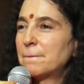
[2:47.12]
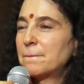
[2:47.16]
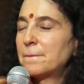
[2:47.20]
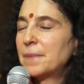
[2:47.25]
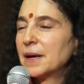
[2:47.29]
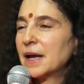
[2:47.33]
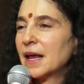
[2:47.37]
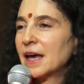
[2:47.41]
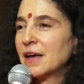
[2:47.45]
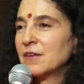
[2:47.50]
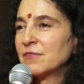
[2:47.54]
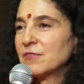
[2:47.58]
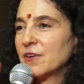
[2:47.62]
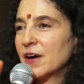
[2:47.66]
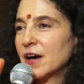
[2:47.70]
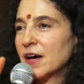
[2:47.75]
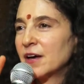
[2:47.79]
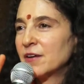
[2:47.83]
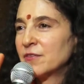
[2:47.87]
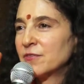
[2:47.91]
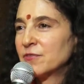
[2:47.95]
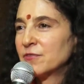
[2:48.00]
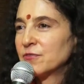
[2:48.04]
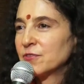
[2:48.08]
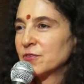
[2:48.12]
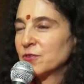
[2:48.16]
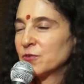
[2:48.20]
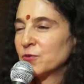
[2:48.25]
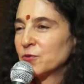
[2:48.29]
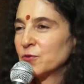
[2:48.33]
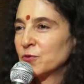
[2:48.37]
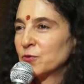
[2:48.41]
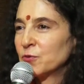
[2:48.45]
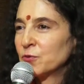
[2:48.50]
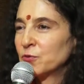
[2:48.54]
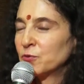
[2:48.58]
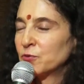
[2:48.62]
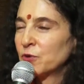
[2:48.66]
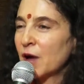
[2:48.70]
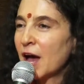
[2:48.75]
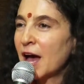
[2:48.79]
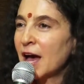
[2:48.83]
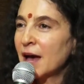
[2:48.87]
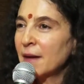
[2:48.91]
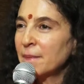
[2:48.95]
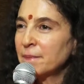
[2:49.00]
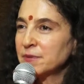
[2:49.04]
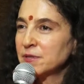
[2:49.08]
But I've
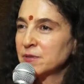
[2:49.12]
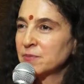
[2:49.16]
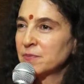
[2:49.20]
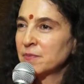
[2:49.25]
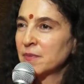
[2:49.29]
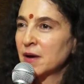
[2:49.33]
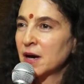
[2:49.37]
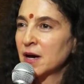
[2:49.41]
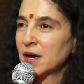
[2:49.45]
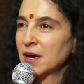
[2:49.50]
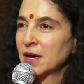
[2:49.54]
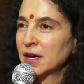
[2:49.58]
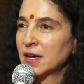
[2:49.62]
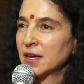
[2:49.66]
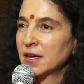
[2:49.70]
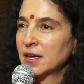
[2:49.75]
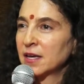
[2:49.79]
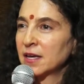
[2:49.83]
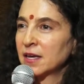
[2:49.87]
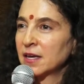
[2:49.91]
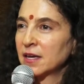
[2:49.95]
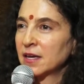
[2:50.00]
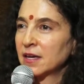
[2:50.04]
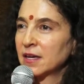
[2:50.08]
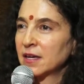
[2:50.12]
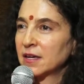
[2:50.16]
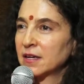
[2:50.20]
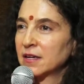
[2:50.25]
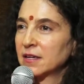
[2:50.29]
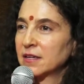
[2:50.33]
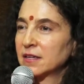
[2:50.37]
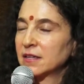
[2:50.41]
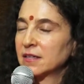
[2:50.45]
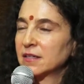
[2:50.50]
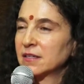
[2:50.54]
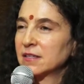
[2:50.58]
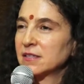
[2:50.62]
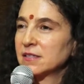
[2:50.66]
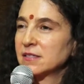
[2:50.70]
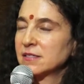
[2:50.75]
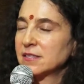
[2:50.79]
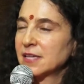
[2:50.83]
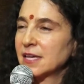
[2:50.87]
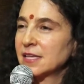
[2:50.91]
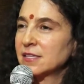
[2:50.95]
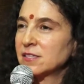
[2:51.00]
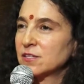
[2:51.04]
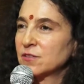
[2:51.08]
wrapped my
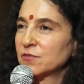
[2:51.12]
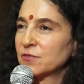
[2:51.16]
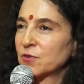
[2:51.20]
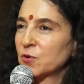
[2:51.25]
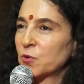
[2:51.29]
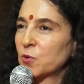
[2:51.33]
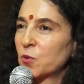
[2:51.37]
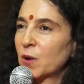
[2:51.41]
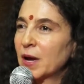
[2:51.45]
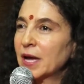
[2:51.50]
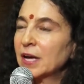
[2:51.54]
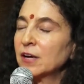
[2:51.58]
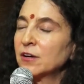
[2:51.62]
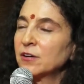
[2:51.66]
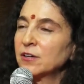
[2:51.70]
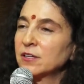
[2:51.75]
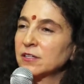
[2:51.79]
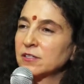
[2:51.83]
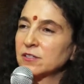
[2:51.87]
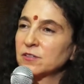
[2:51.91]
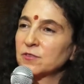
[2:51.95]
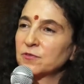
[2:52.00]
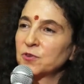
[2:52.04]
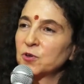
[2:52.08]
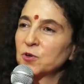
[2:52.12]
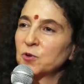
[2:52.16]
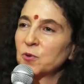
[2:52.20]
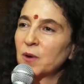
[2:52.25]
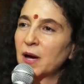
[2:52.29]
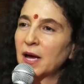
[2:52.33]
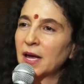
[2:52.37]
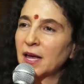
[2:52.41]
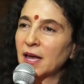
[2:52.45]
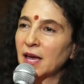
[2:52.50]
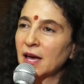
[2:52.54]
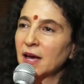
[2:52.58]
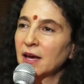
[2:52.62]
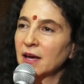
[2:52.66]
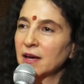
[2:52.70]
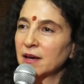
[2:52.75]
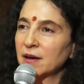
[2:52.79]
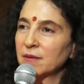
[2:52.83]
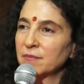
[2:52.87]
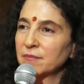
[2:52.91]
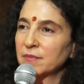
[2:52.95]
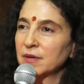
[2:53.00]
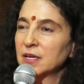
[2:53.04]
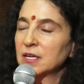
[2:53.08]
sense of awareness of who I
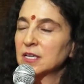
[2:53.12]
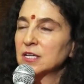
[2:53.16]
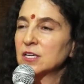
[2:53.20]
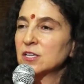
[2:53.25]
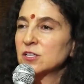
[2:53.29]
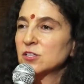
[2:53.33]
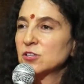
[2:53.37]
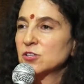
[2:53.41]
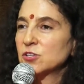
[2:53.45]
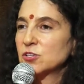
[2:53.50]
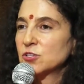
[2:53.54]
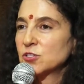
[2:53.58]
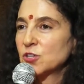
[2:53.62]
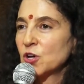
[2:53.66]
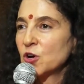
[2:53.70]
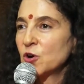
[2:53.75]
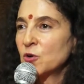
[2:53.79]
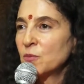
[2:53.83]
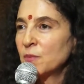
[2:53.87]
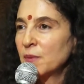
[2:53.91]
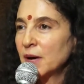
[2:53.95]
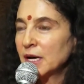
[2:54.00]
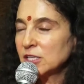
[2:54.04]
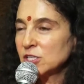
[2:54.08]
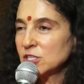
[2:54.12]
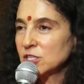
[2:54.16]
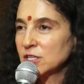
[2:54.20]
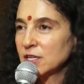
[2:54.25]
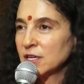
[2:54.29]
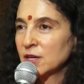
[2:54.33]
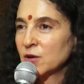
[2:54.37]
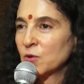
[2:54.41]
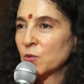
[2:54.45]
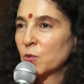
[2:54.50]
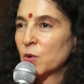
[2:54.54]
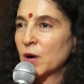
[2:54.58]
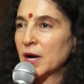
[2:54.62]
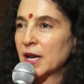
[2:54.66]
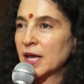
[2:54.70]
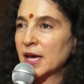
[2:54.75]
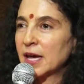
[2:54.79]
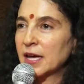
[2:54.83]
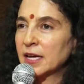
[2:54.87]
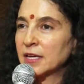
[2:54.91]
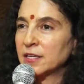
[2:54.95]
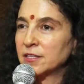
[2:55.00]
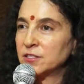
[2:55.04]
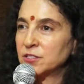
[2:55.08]
am so much in what
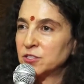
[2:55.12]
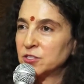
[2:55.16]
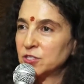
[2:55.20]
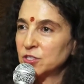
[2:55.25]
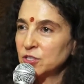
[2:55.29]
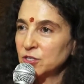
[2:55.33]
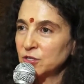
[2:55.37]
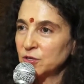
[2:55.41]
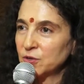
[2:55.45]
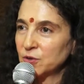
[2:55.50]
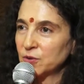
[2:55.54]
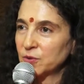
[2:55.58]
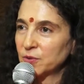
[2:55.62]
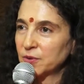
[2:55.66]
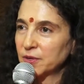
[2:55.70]
I do